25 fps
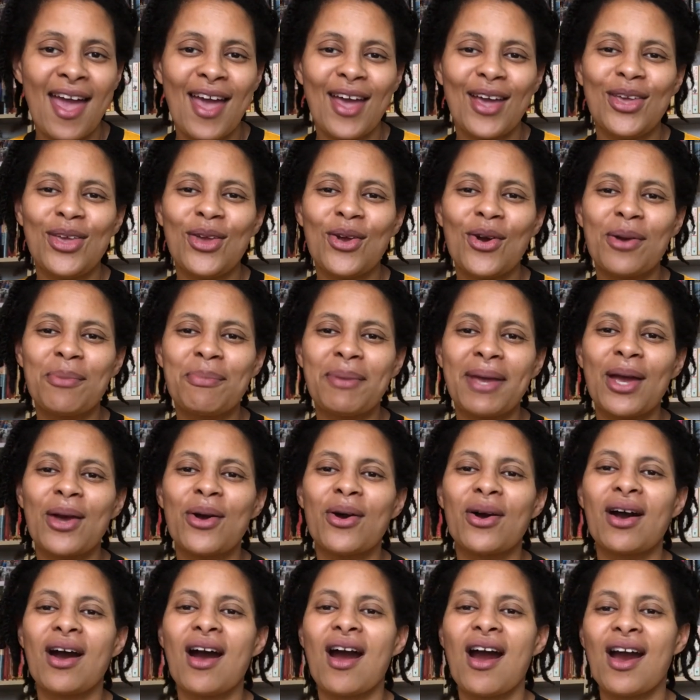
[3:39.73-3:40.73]
your bingo
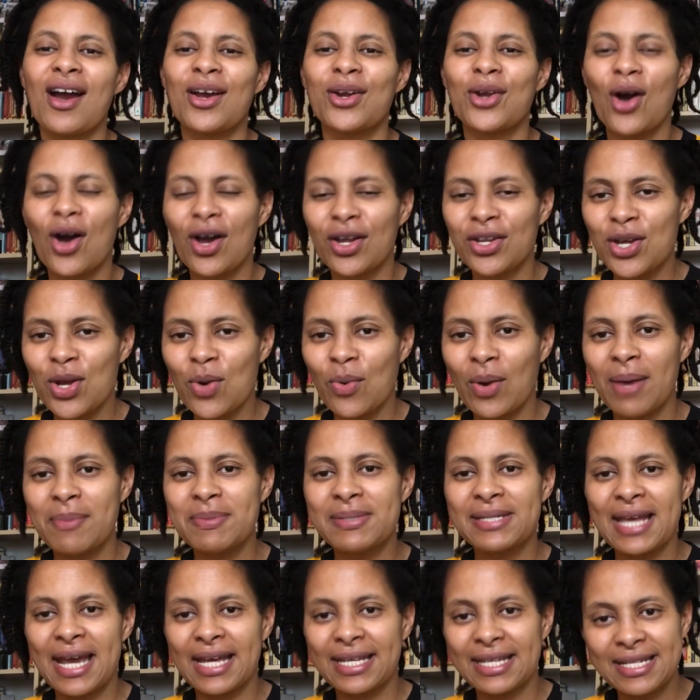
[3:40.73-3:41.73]
card on your
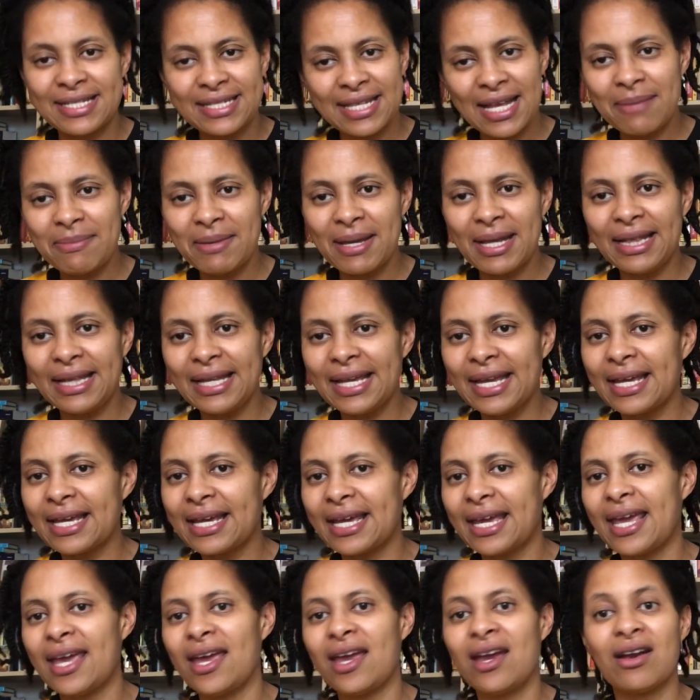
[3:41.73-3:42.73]
website, then send me a link
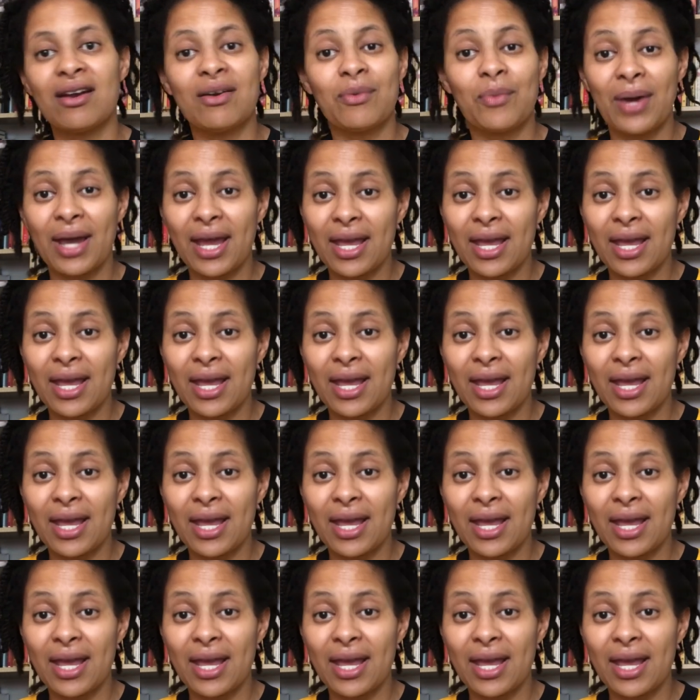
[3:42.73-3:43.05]
here,